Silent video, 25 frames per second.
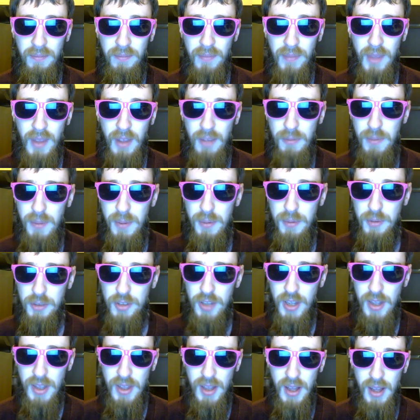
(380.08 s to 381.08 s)
If people
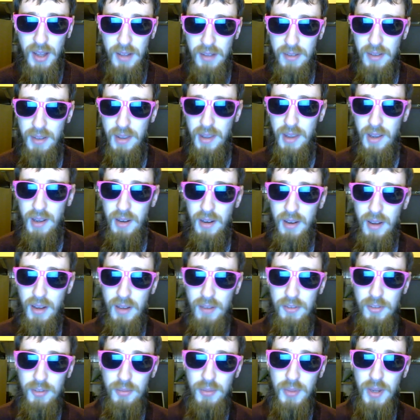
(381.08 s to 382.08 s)
say that, then their
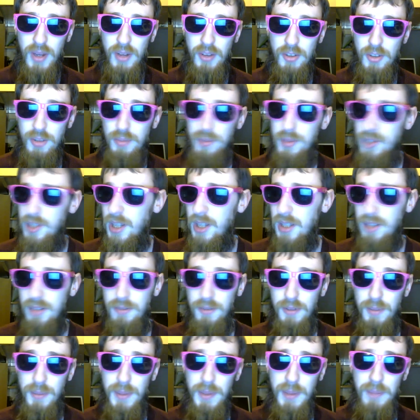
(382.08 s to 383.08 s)
lives and wealth are protected
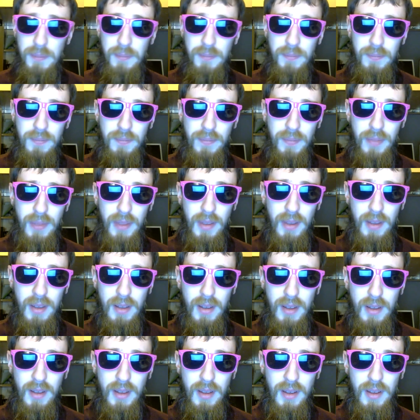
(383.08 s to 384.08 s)
from him,
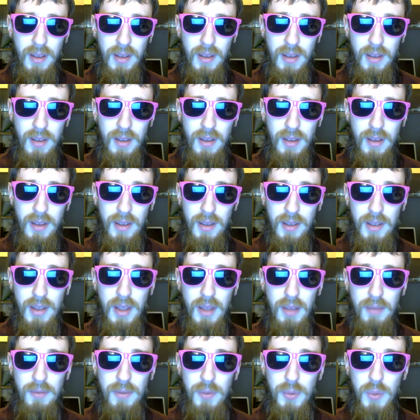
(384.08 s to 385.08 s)

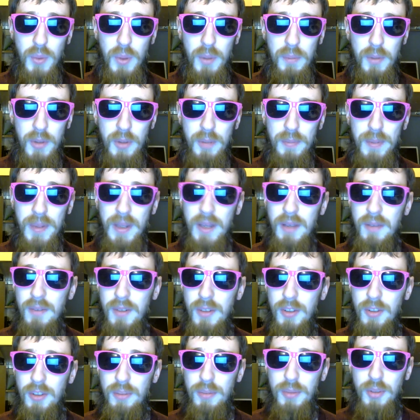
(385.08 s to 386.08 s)
except for what must be
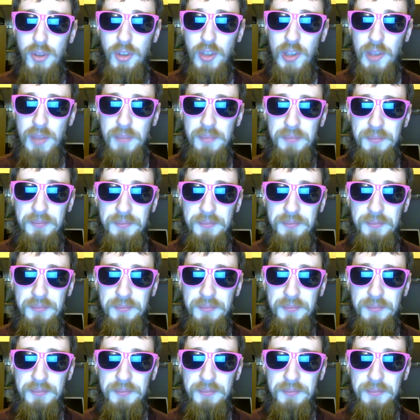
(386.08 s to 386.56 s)
given as a Muslim.